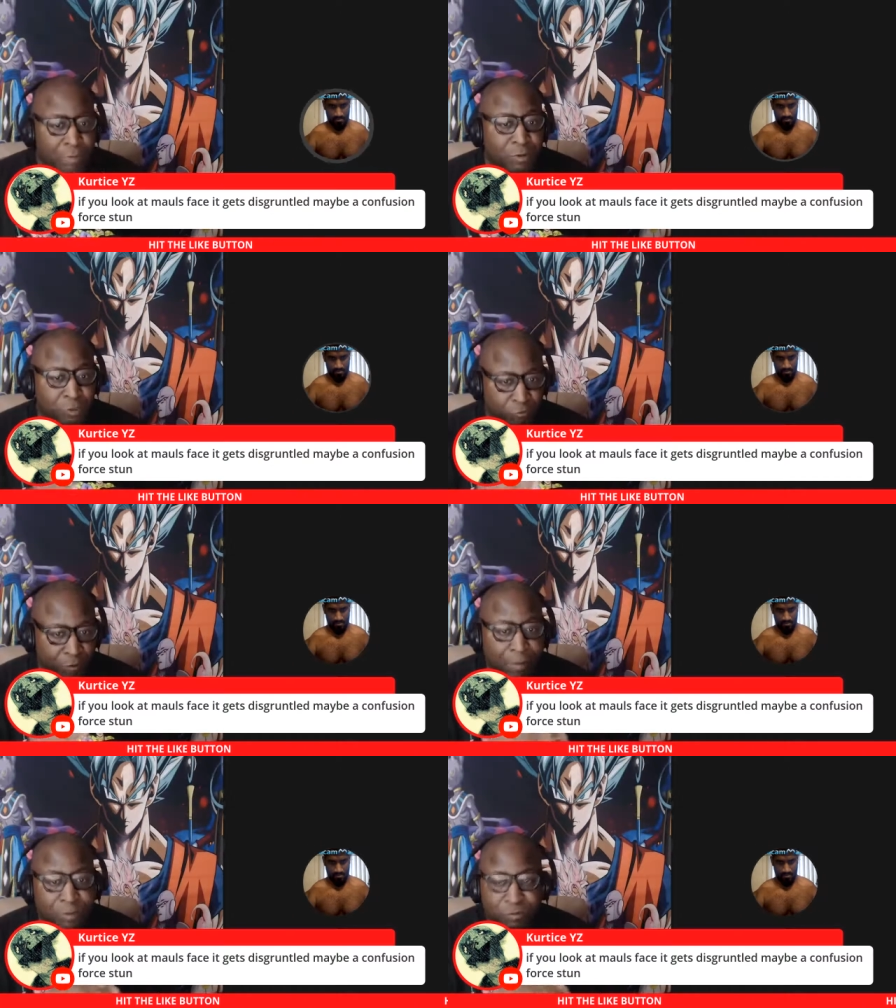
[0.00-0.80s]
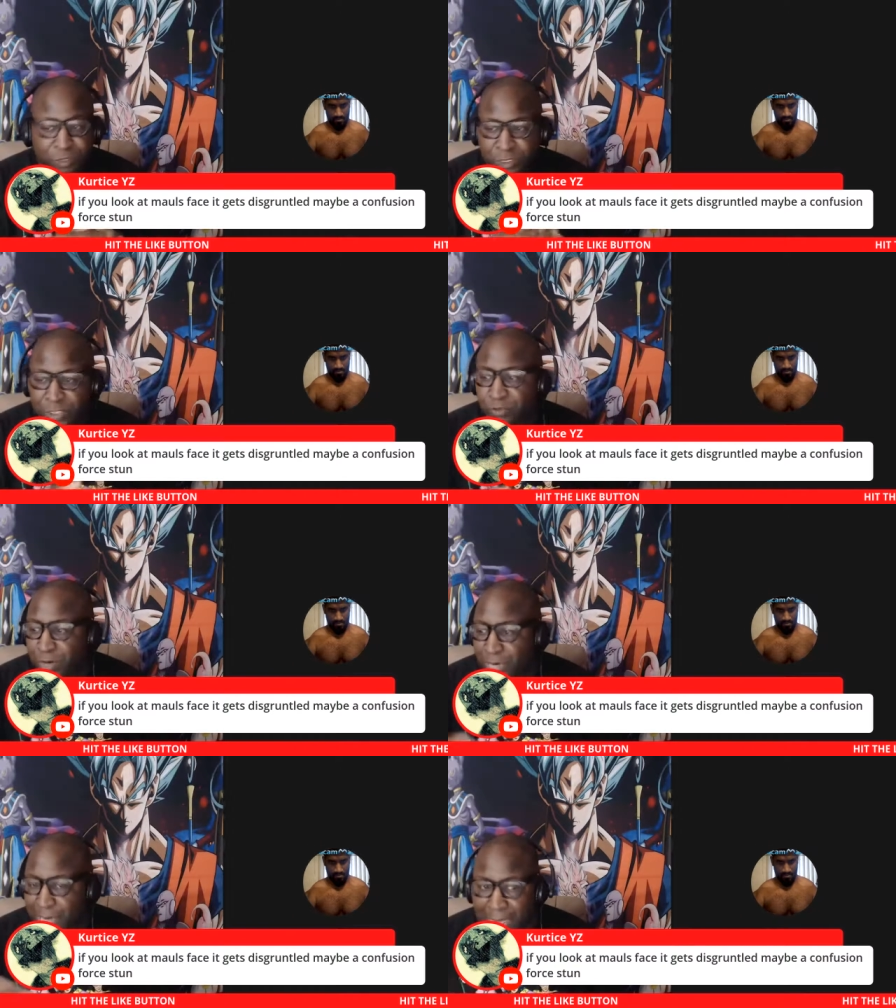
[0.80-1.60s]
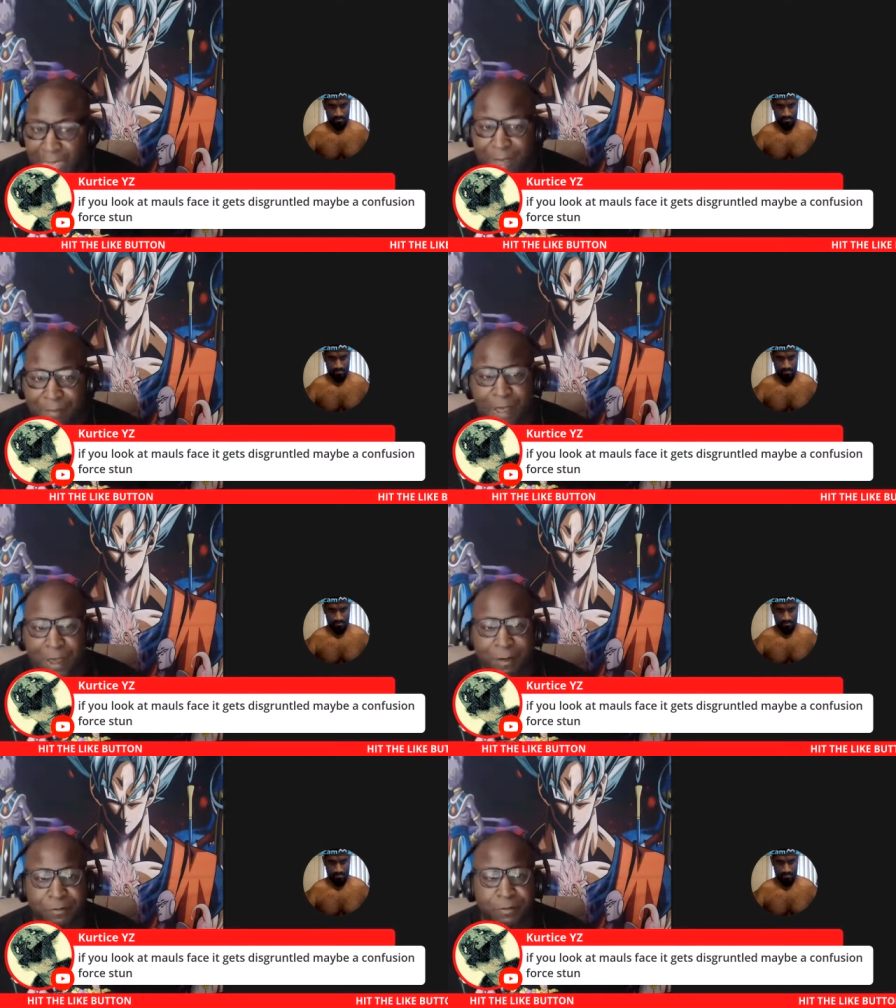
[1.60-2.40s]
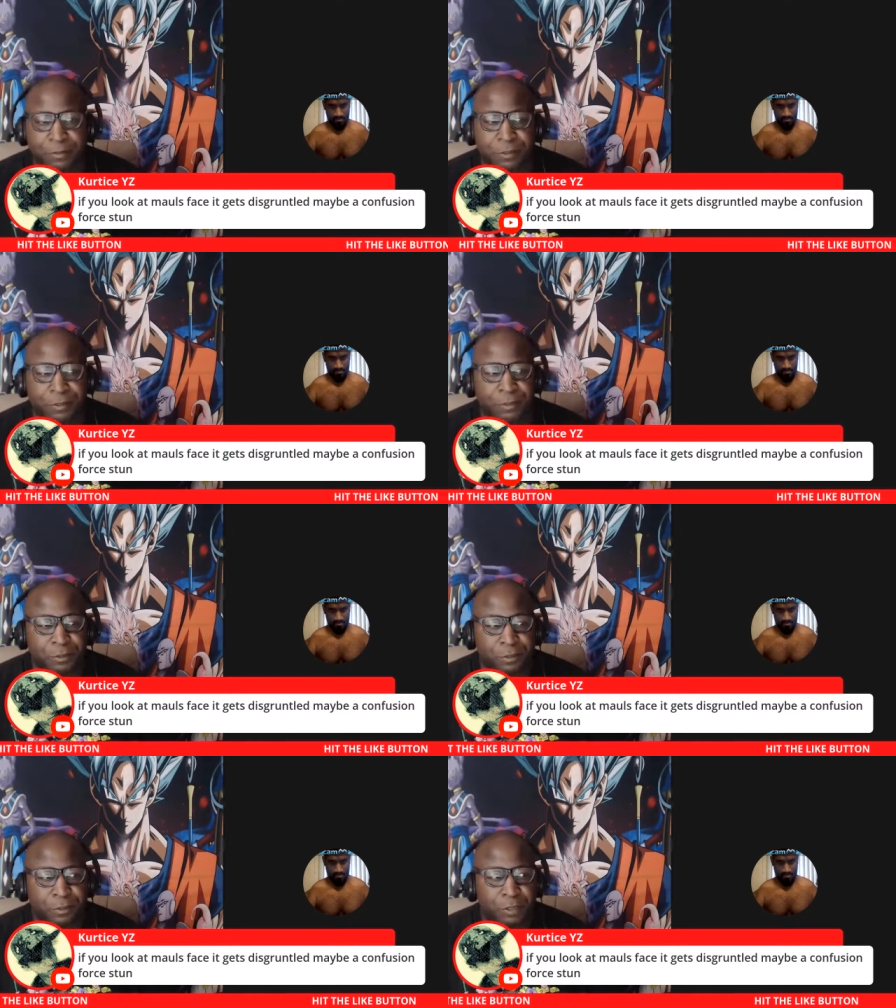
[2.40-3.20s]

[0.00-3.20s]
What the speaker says: Rebels will teach you a lot about uh,